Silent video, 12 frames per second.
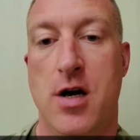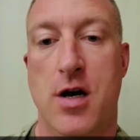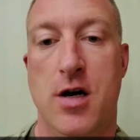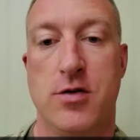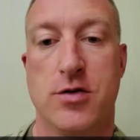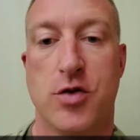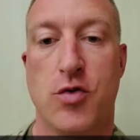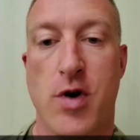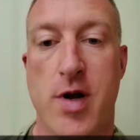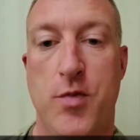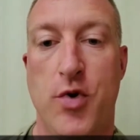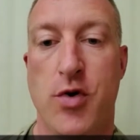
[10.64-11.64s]
Uh, it was a
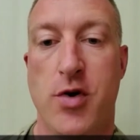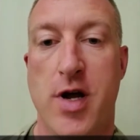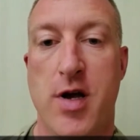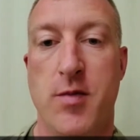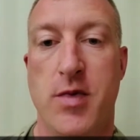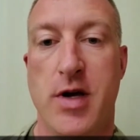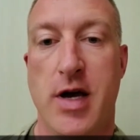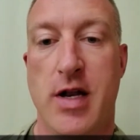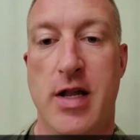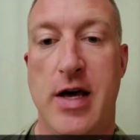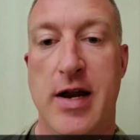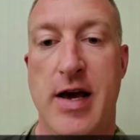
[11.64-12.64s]
great program, got a
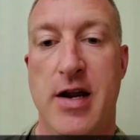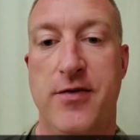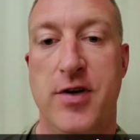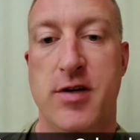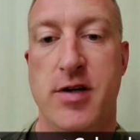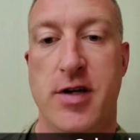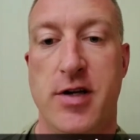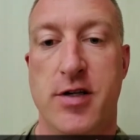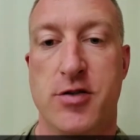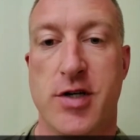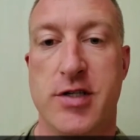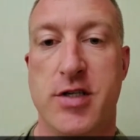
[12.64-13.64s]
lot out of it, and
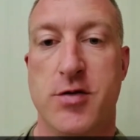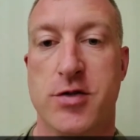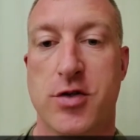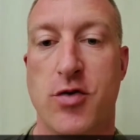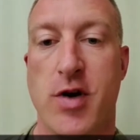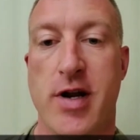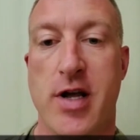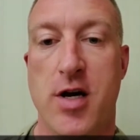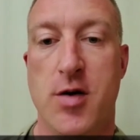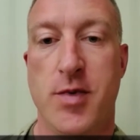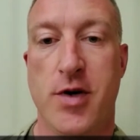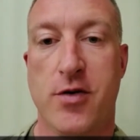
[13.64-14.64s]
Tracey was a great
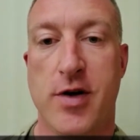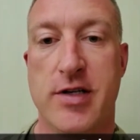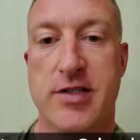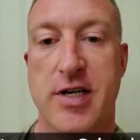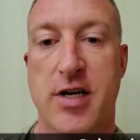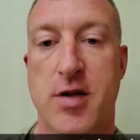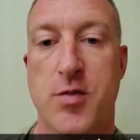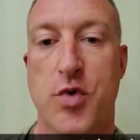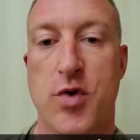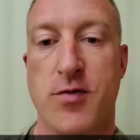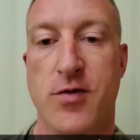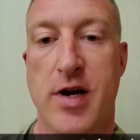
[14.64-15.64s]
help and a great sounding
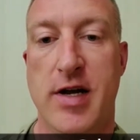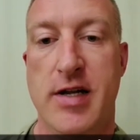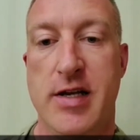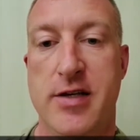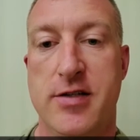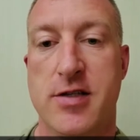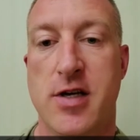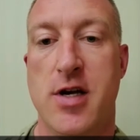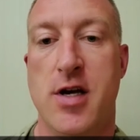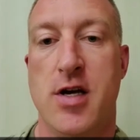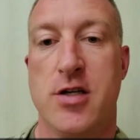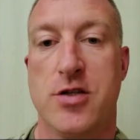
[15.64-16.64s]
board for ideas.
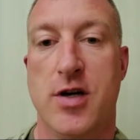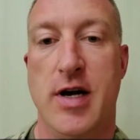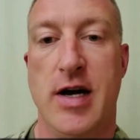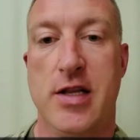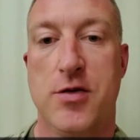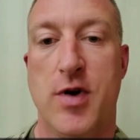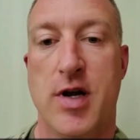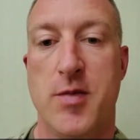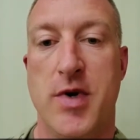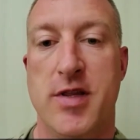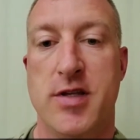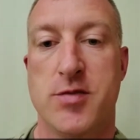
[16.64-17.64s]
So I highly
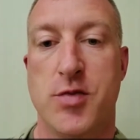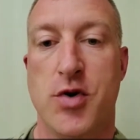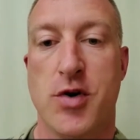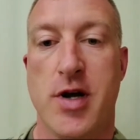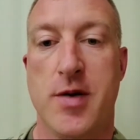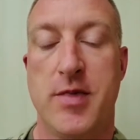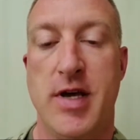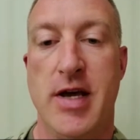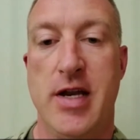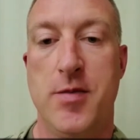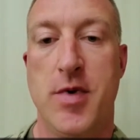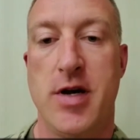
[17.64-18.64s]
recommend this program to
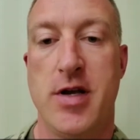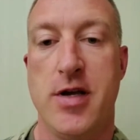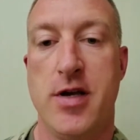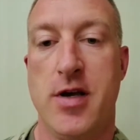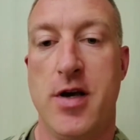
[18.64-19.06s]
anybody.